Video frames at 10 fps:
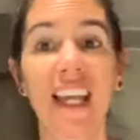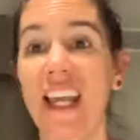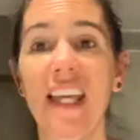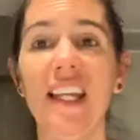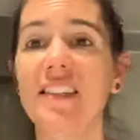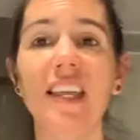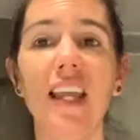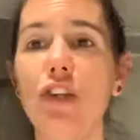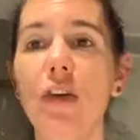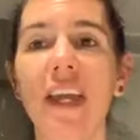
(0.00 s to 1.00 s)
It, it is,
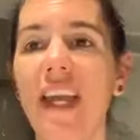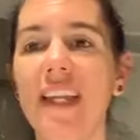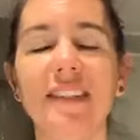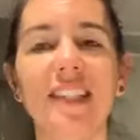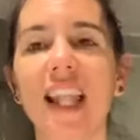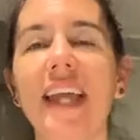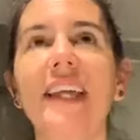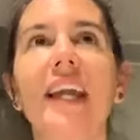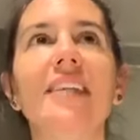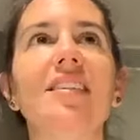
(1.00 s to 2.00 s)
it, it's
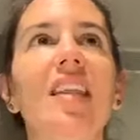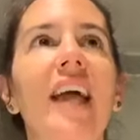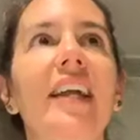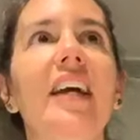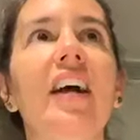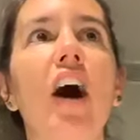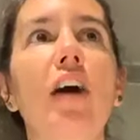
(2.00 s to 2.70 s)
like, it's like